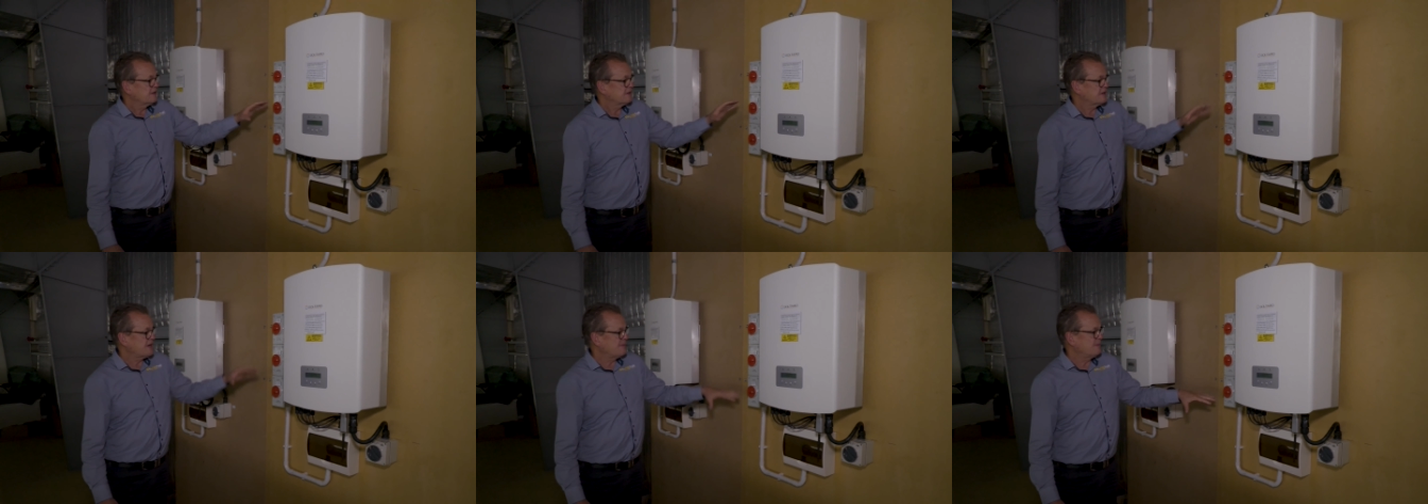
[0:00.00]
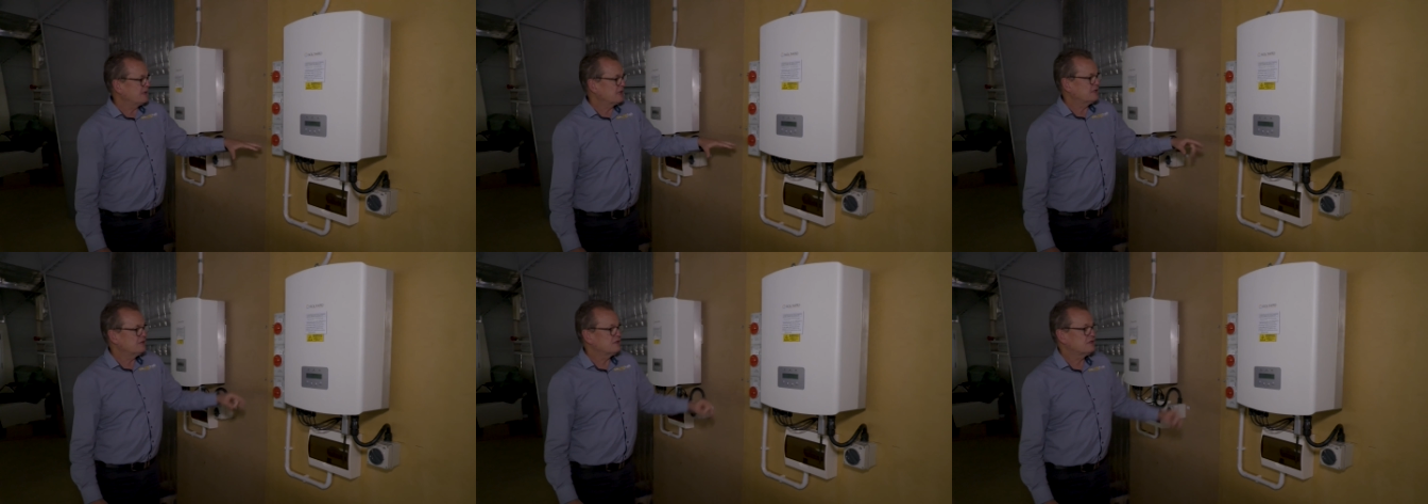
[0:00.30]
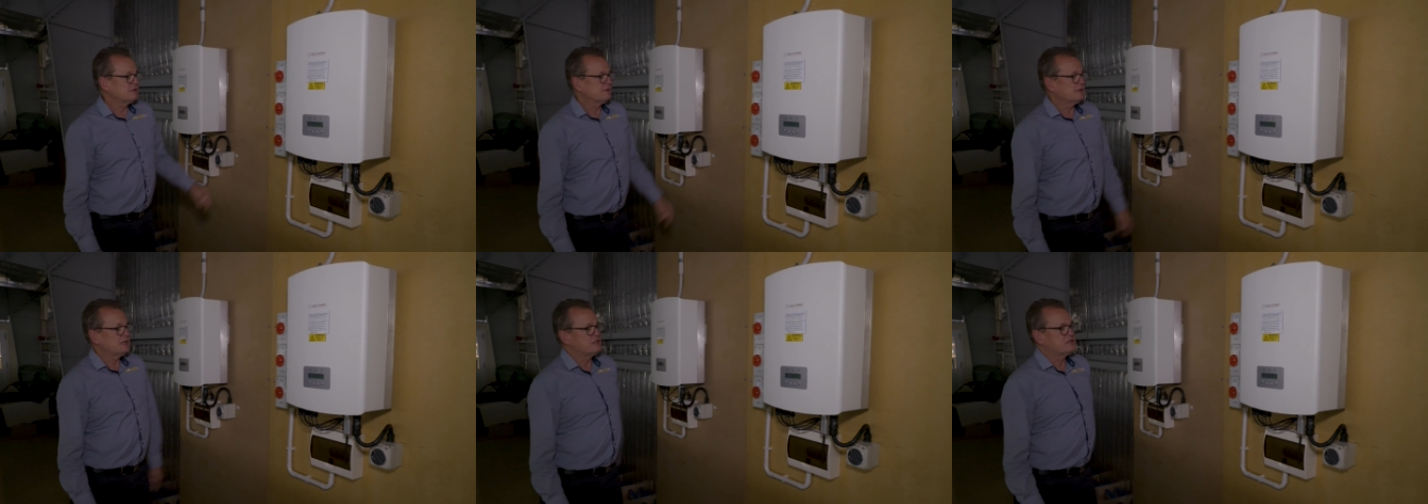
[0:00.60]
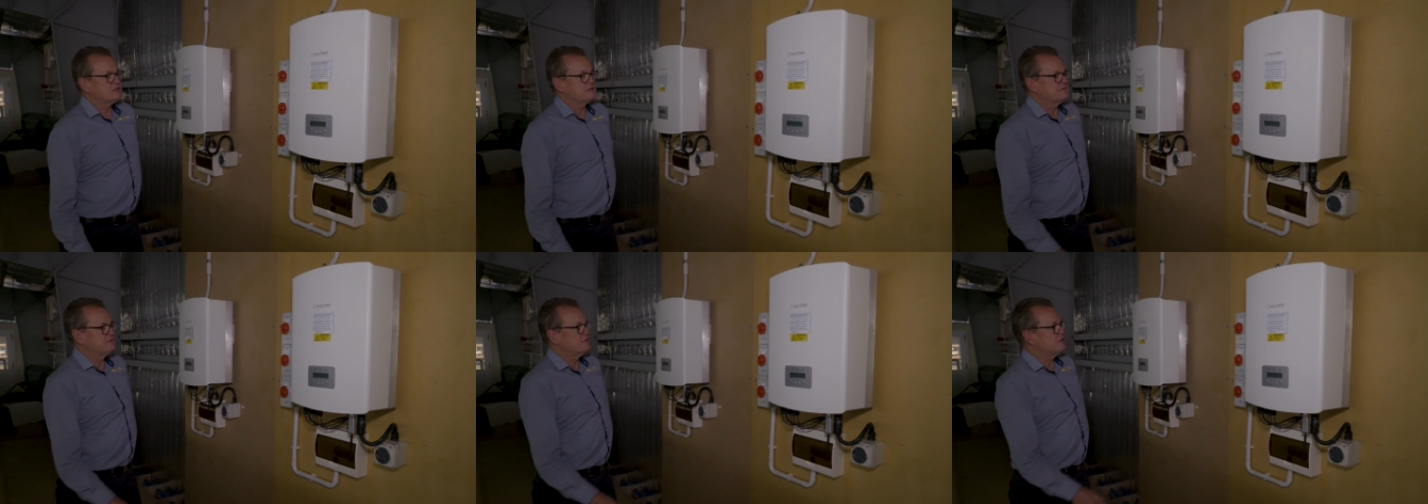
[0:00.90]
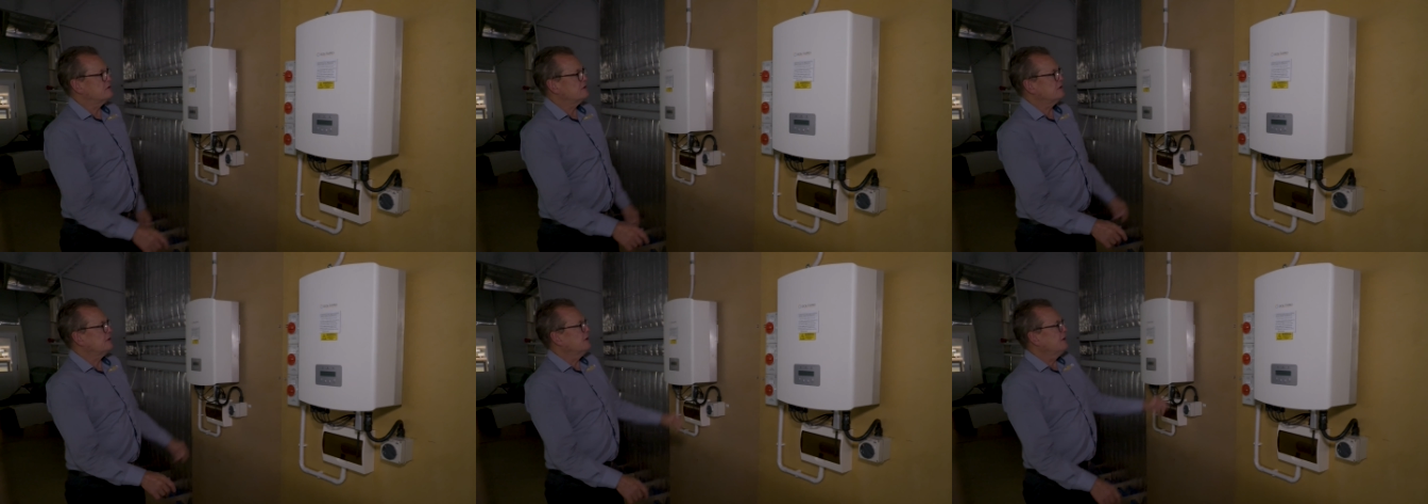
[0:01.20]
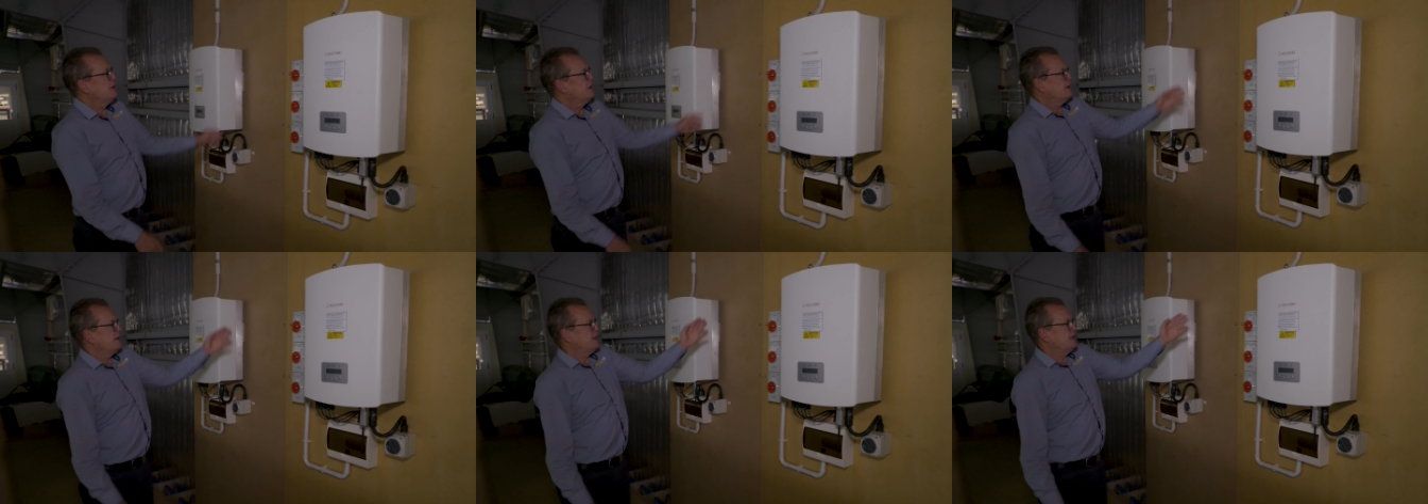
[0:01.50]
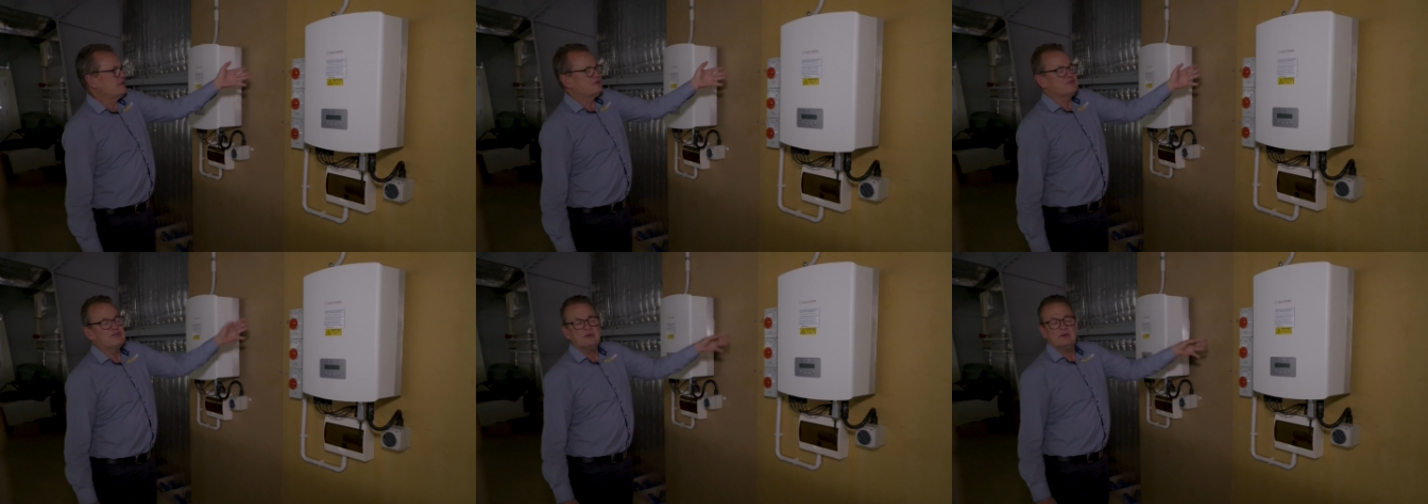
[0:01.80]
coming into each inverter,
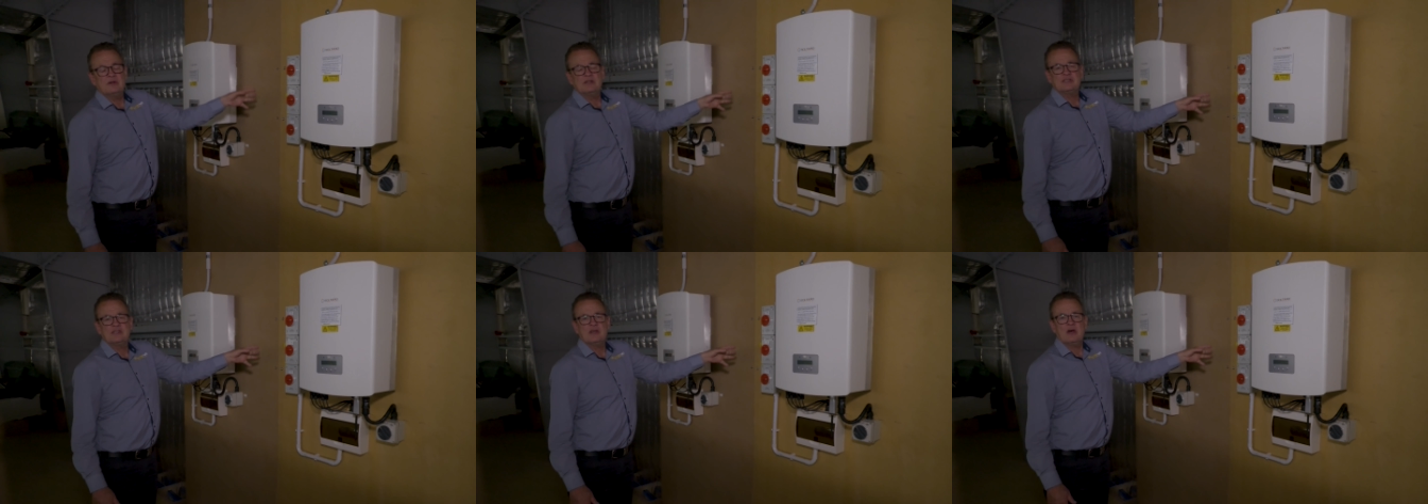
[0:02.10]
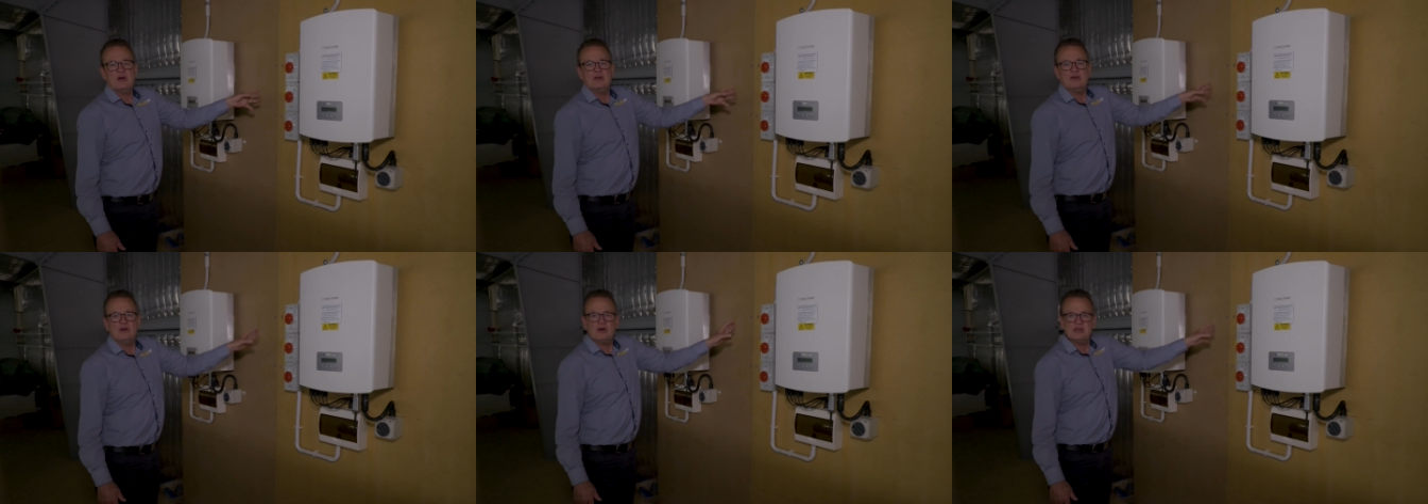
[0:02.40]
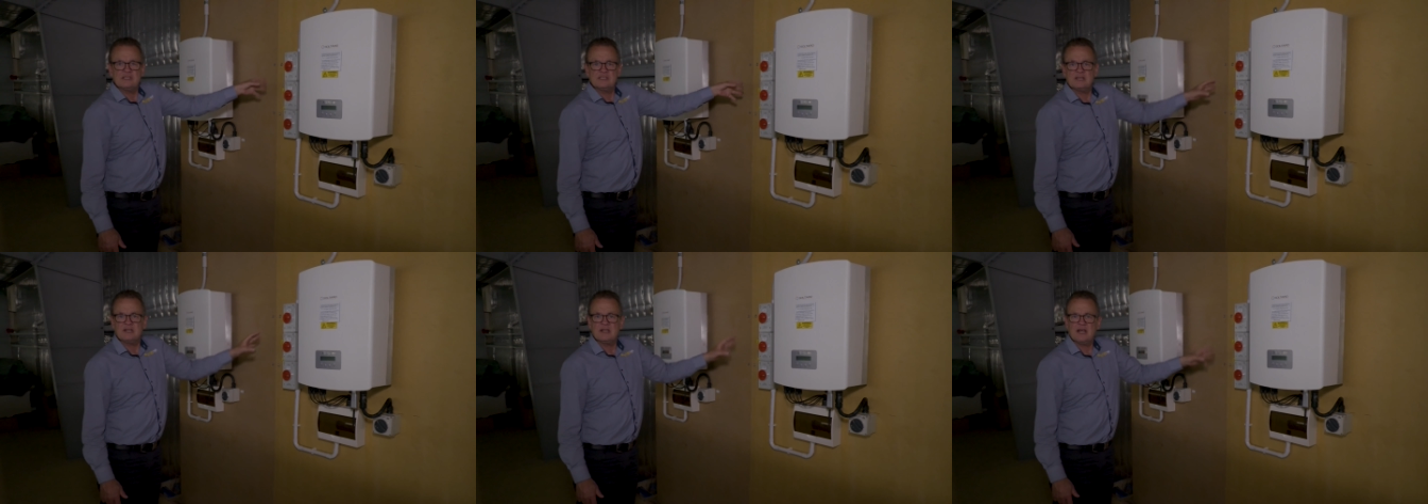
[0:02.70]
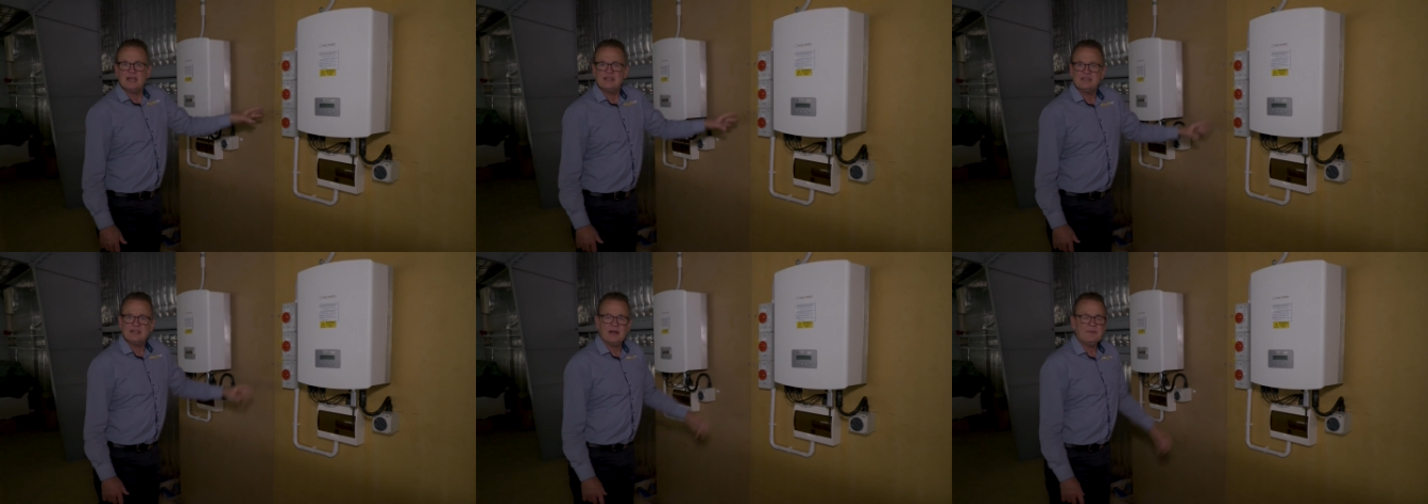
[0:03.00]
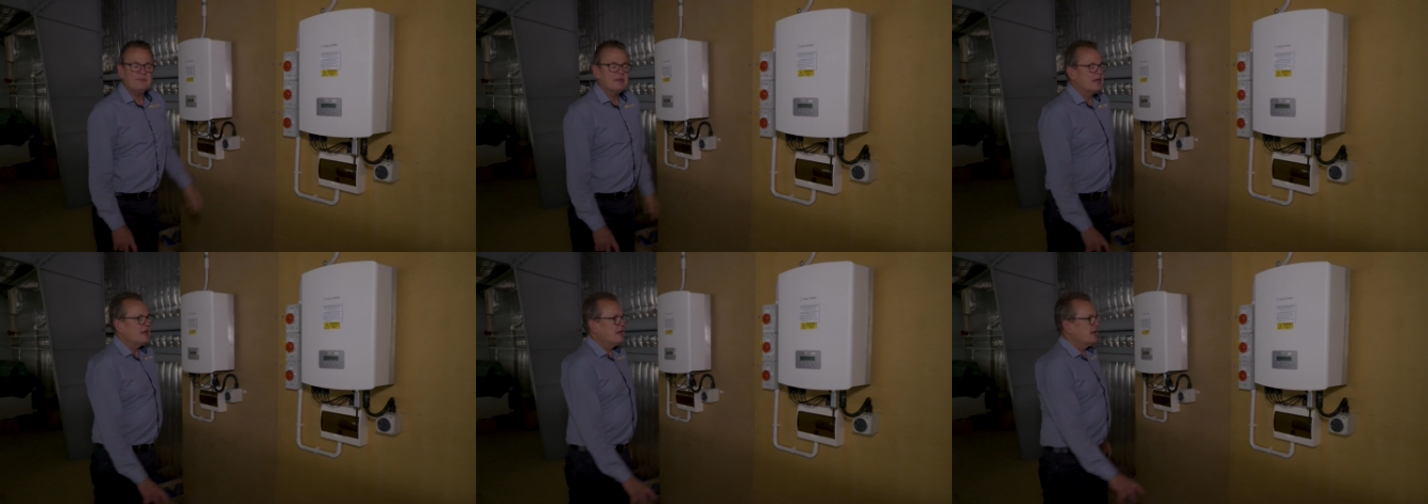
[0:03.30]
each through its own isolator.